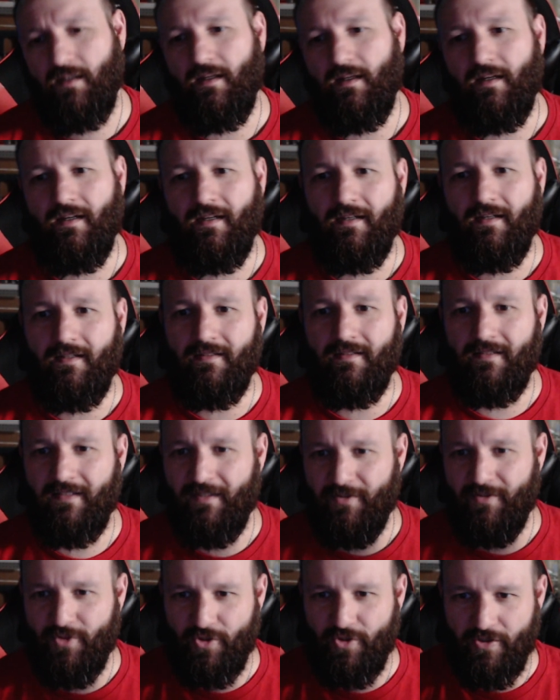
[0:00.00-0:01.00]

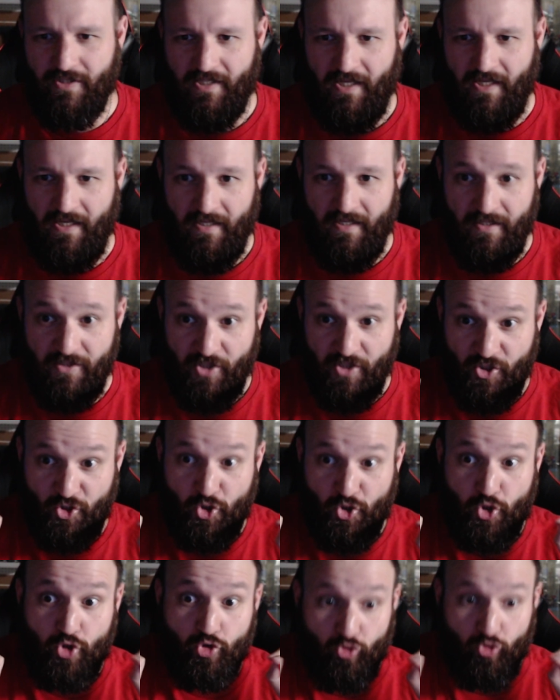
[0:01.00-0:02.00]
It is
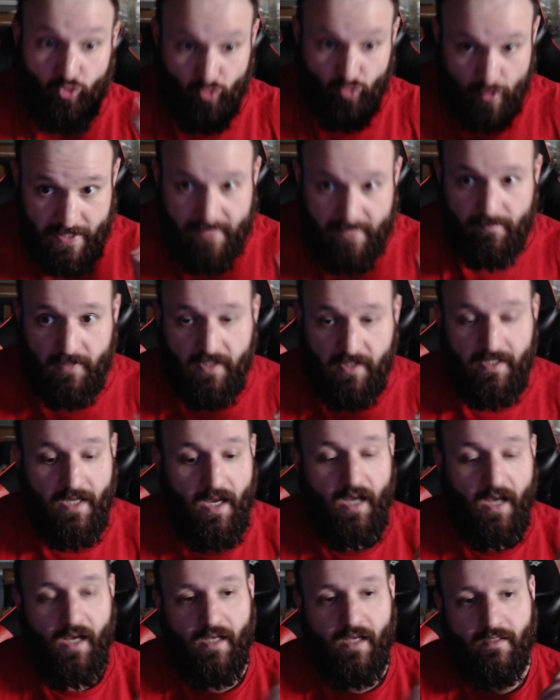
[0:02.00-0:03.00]
extremely
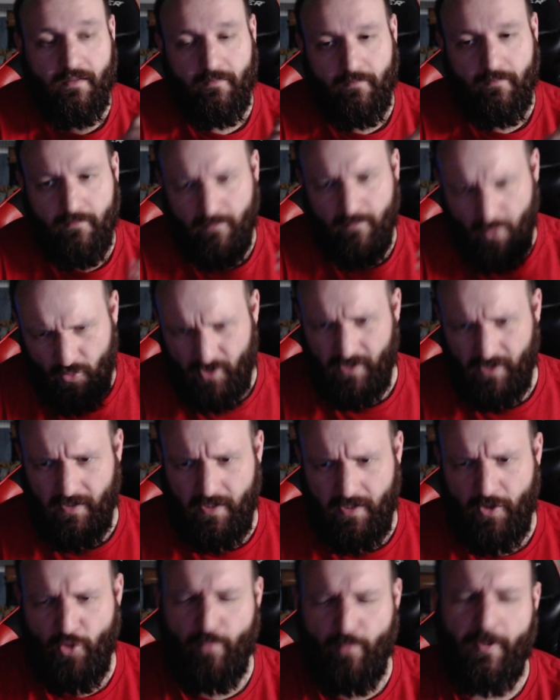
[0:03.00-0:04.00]
hot, mostly
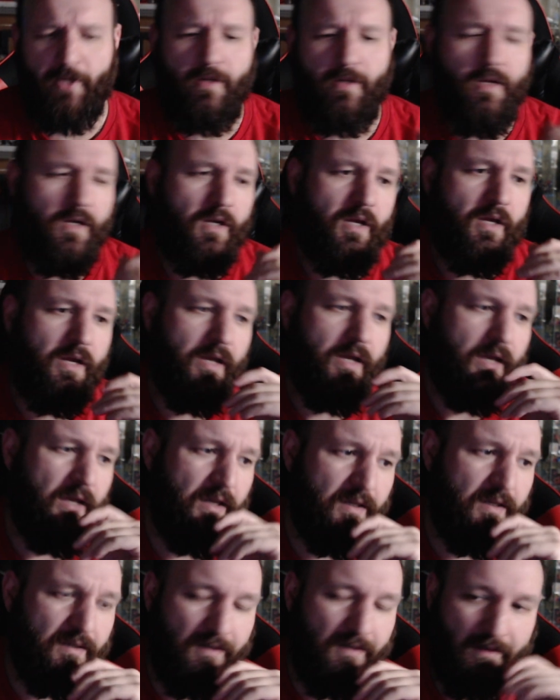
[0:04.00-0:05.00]
humid,
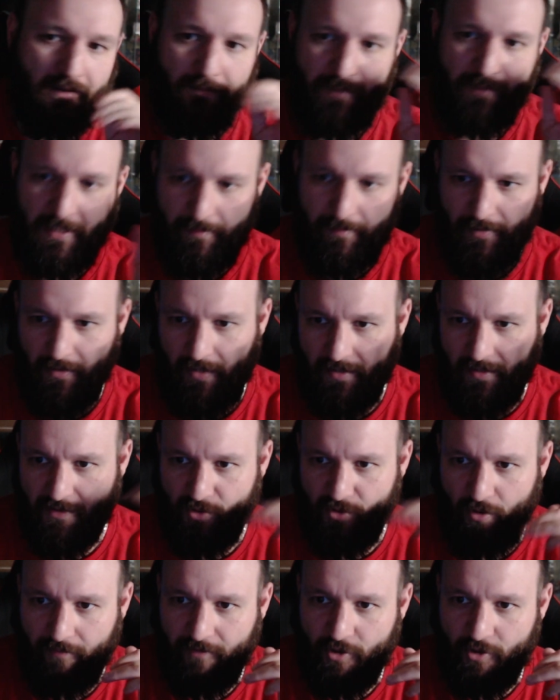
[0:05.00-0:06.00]
and I'm keeping the lights
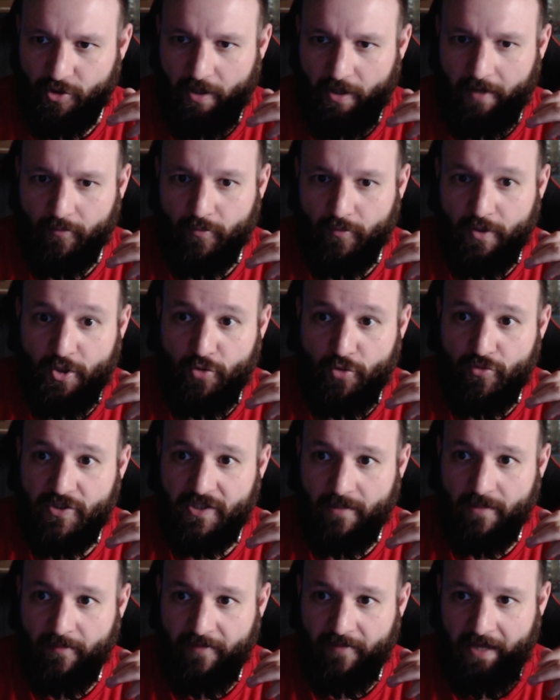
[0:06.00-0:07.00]
off to try and reduce
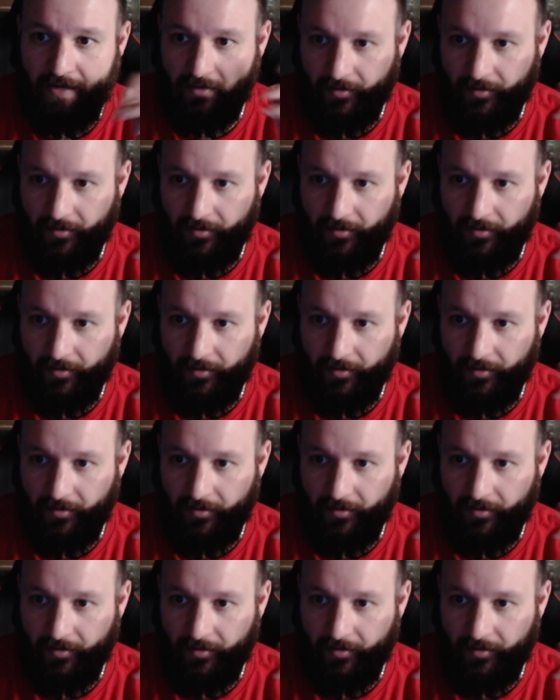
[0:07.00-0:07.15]
some of that.